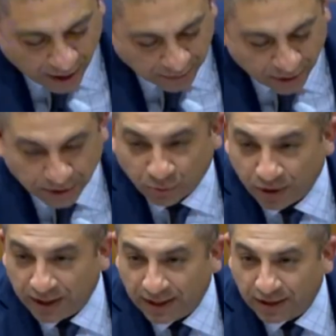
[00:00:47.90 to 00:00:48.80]
So it's
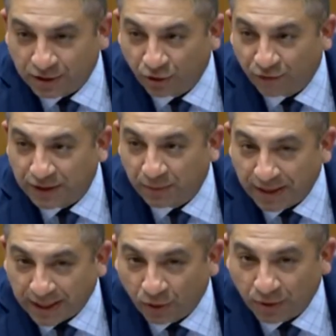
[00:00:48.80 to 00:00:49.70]
really terrific to
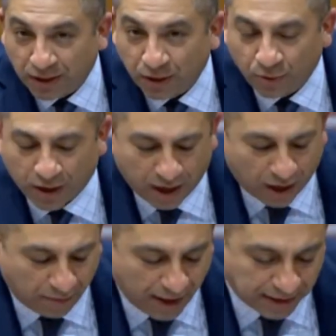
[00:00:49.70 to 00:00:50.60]
be here with you
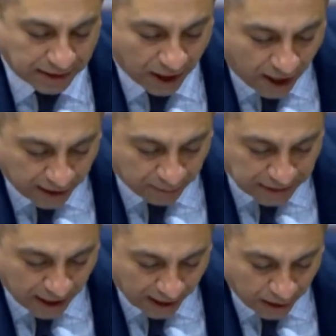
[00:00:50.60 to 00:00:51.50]
and to be
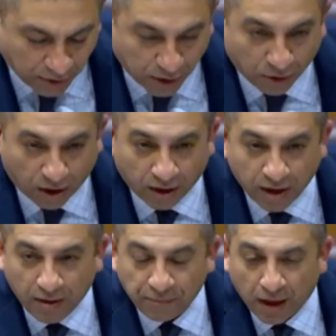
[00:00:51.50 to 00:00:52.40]
talking with you all
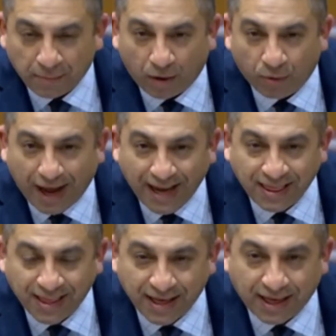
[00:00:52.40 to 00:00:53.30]
about what I
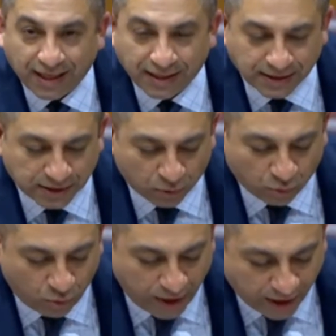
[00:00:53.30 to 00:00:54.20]
think is
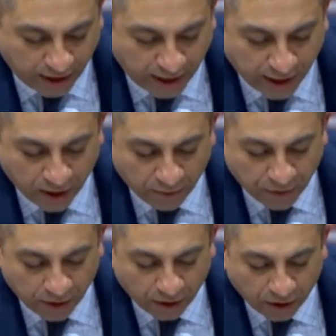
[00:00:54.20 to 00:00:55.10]
really
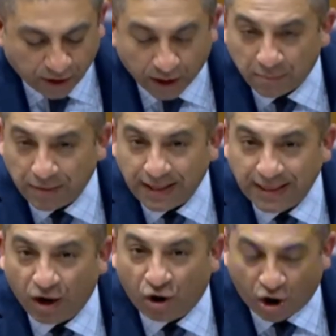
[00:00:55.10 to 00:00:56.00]
going to be
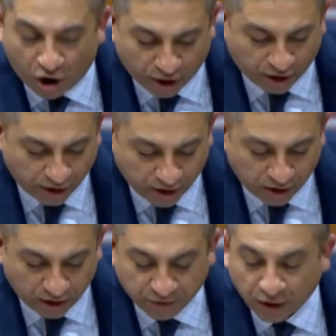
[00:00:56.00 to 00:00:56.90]
the heart
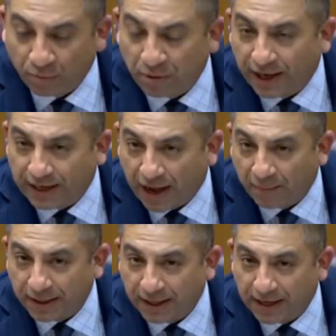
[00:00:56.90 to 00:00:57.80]
of global
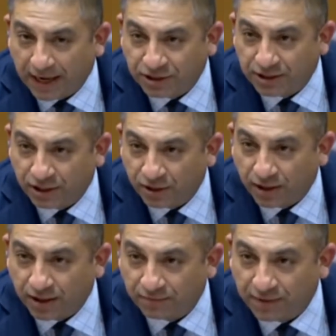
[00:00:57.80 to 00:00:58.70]
economic and national
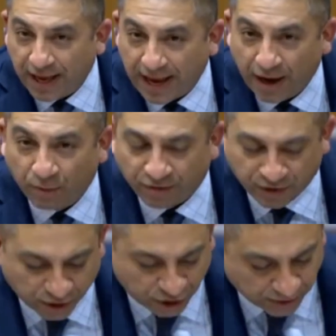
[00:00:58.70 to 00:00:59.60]
security, the AI
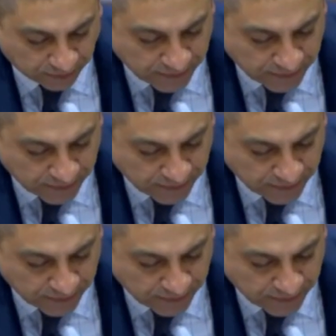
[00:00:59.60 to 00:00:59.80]
revolution.